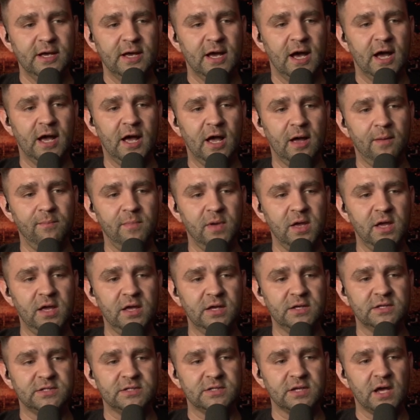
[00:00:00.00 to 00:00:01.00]
um,
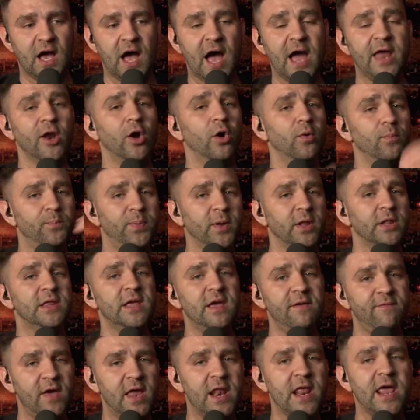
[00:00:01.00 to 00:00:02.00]
is I don't
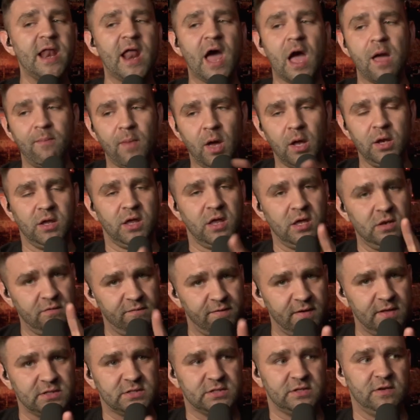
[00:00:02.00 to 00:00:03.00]
believe it and I'm
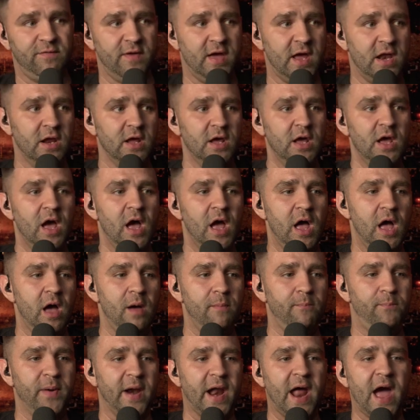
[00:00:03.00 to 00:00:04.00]
unconvinced of it,
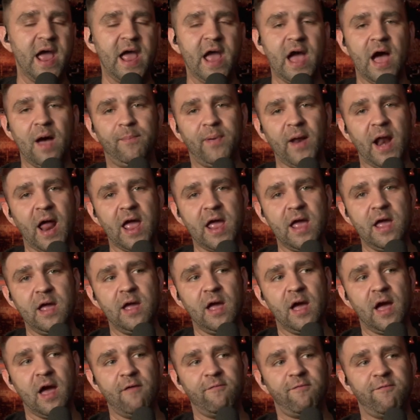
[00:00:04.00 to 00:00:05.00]
um, but I but I
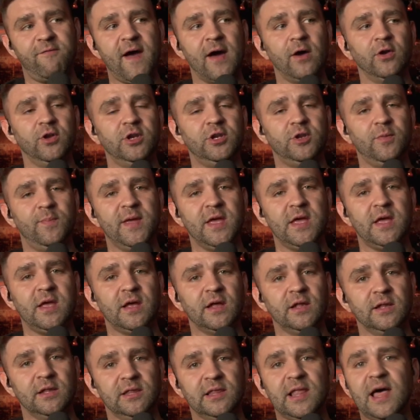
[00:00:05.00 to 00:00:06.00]
have found it to be
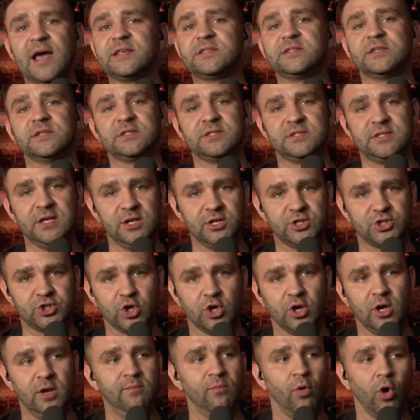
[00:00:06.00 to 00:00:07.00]
less
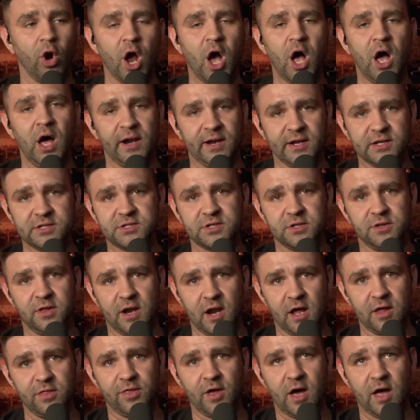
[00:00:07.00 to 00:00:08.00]
sinister and more honest than
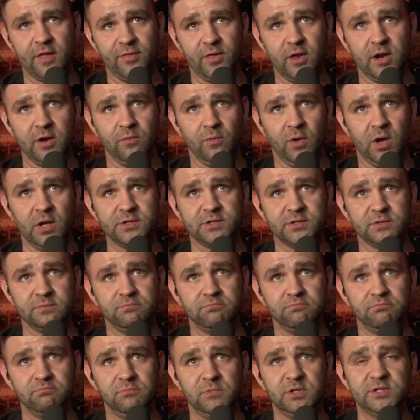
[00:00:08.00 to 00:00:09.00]
I thought that it was.
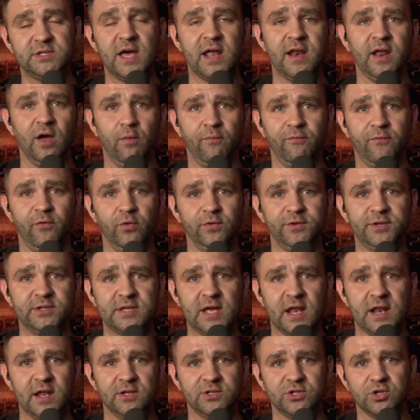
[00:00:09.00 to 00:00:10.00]
Is that helpful? Does
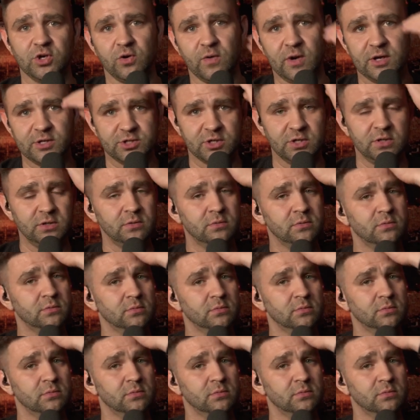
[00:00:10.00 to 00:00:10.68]
that answer your question?